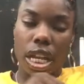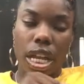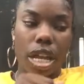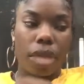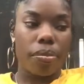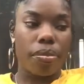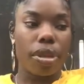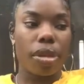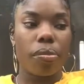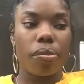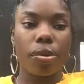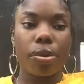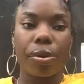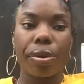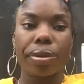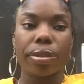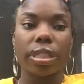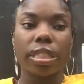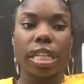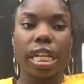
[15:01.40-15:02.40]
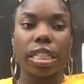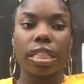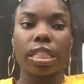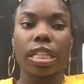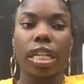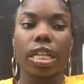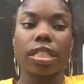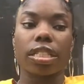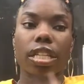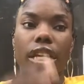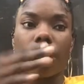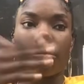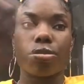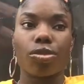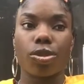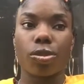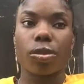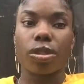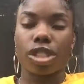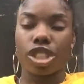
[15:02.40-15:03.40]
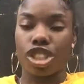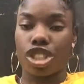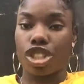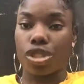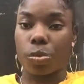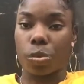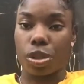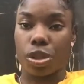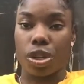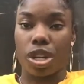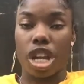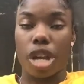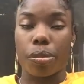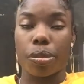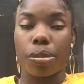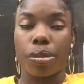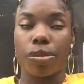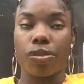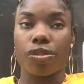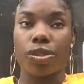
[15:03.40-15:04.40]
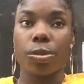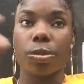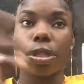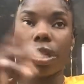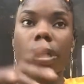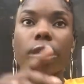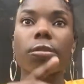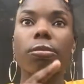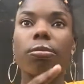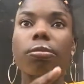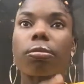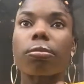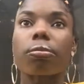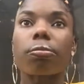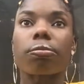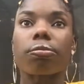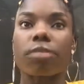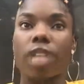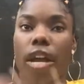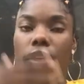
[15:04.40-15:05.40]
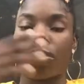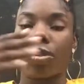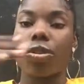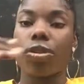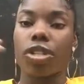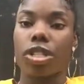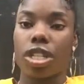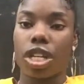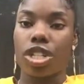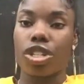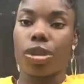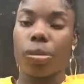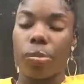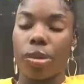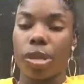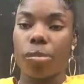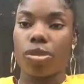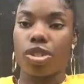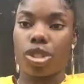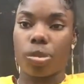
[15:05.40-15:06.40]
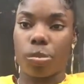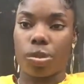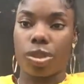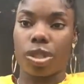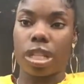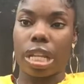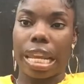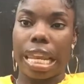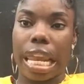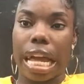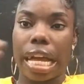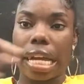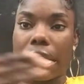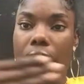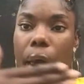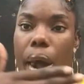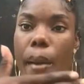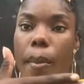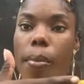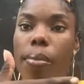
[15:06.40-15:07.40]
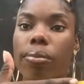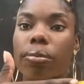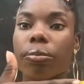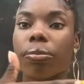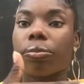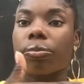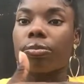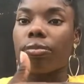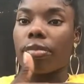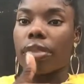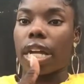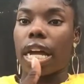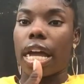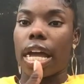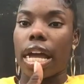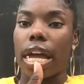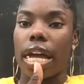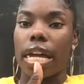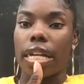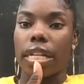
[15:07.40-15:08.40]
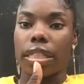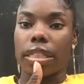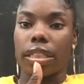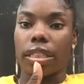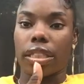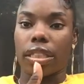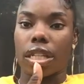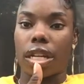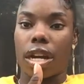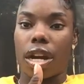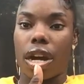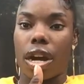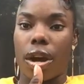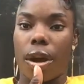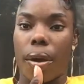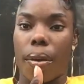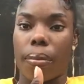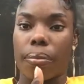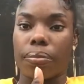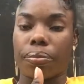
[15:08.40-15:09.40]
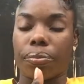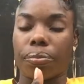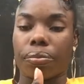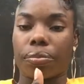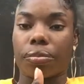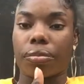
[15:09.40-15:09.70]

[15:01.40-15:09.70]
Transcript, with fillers: eight people dancing at a time, showing the judge what you're capable of doing. After you're done, you're pretty much supposed to line up, and um,